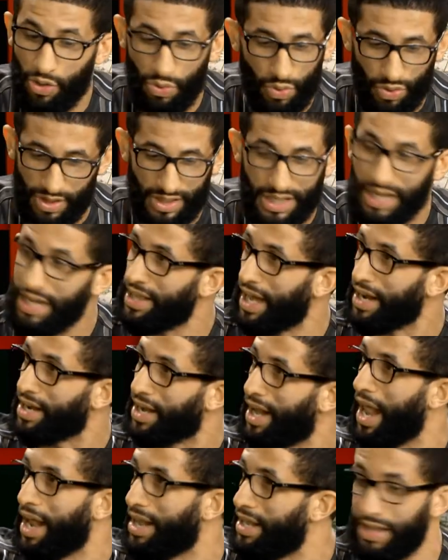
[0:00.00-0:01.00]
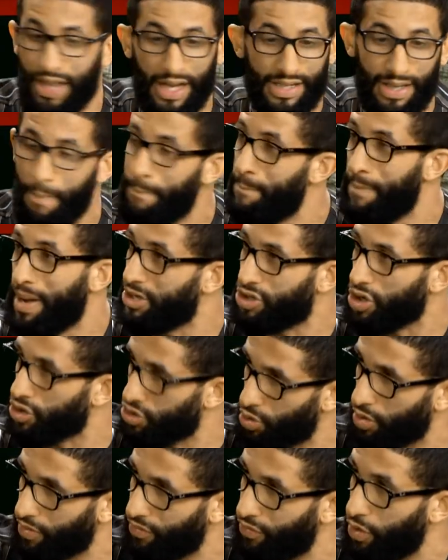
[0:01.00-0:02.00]
will see that clearly there's a major
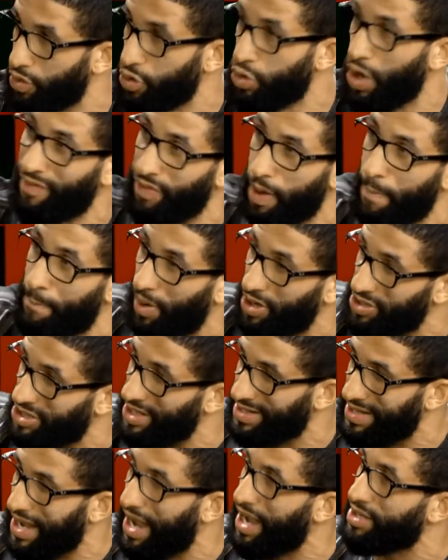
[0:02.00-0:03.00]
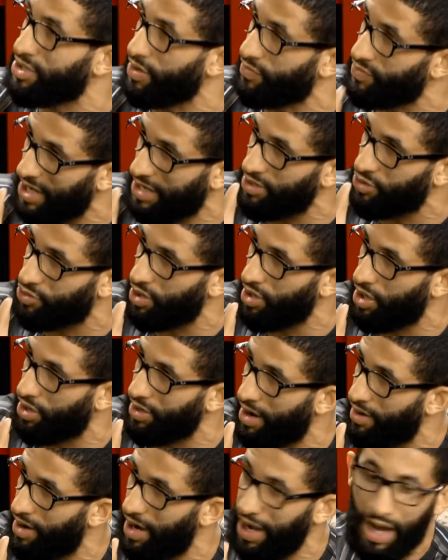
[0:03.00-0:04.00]
shortfall. You have a budget size of ten trillion
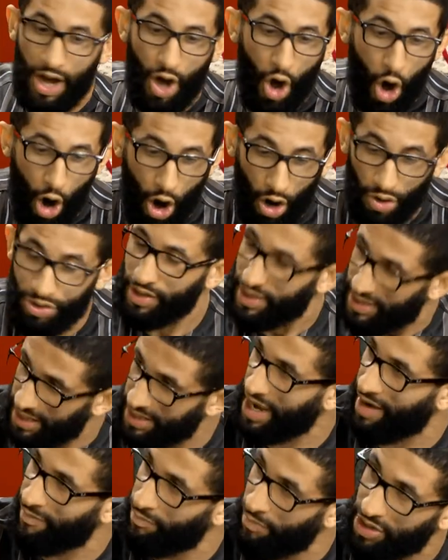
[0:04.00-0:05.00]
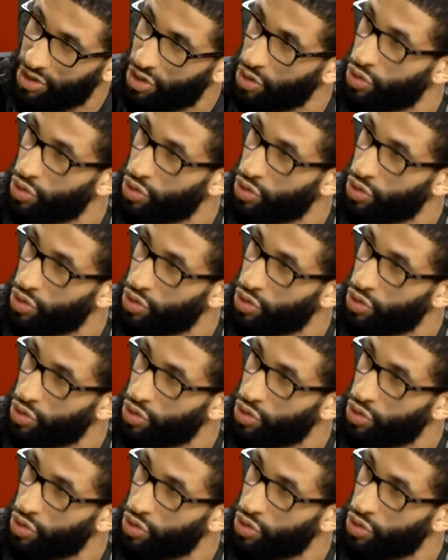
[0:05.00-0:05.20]
naira. All the things I've mentioned